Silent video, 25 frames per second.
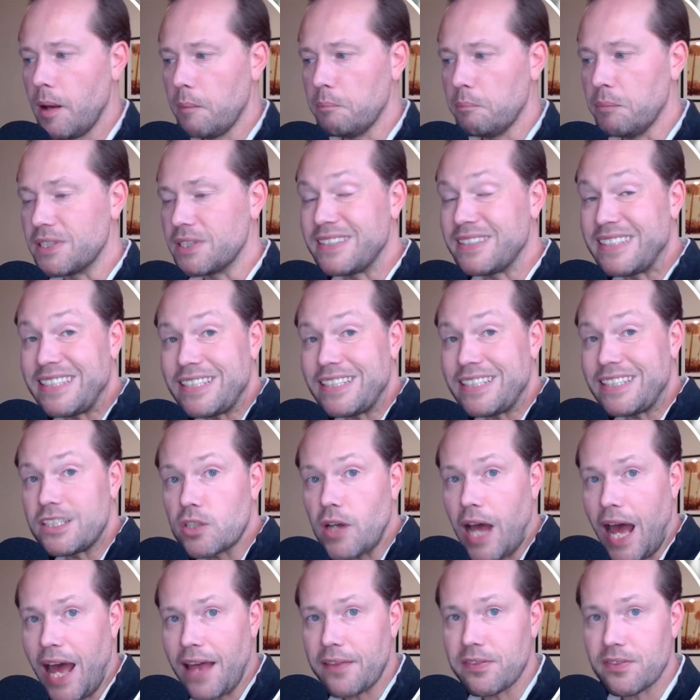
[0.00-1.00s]
but needs to
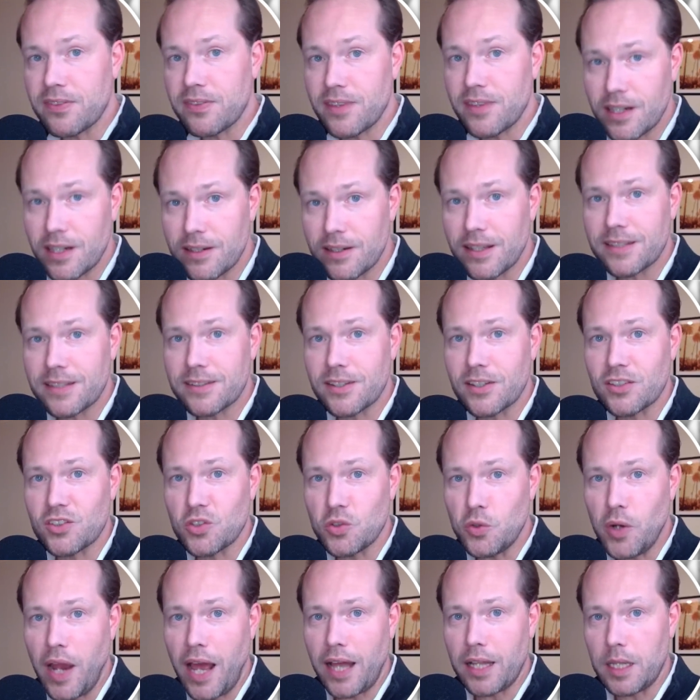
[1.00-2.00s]
add their data
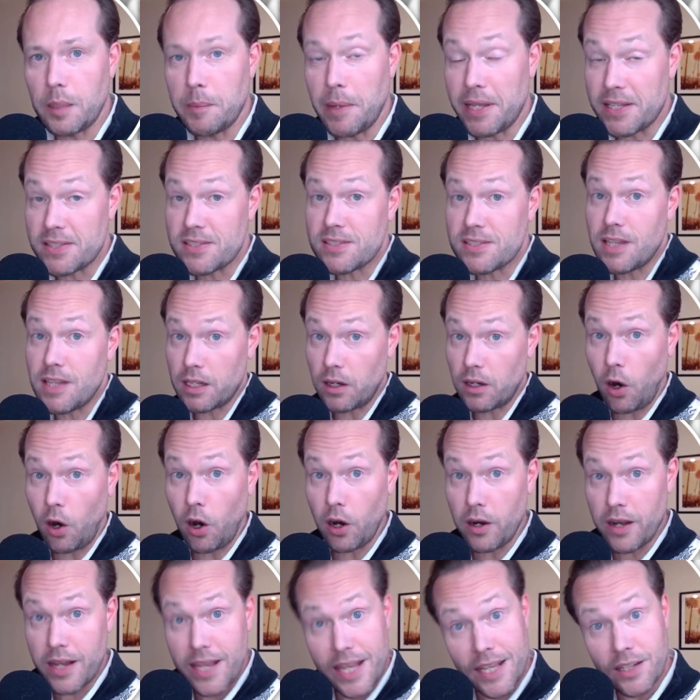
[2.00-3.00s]
to elements that
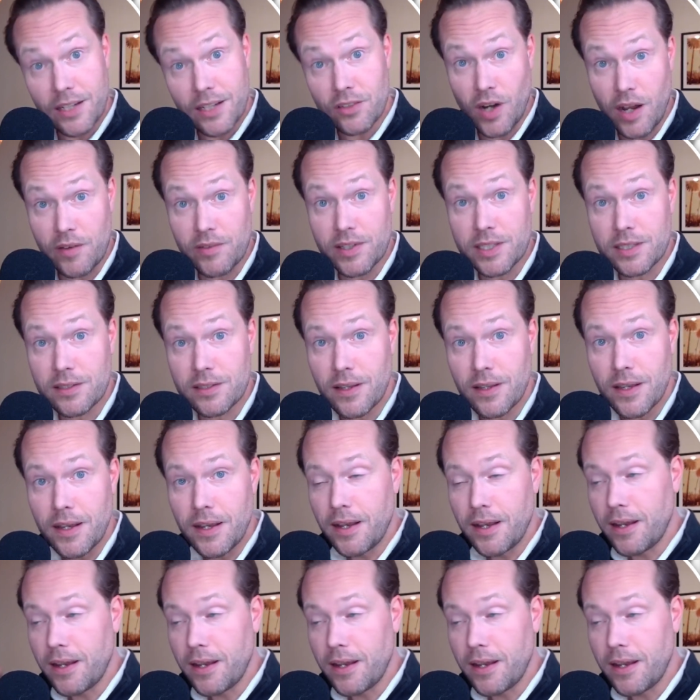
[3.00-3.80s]
are in Revit.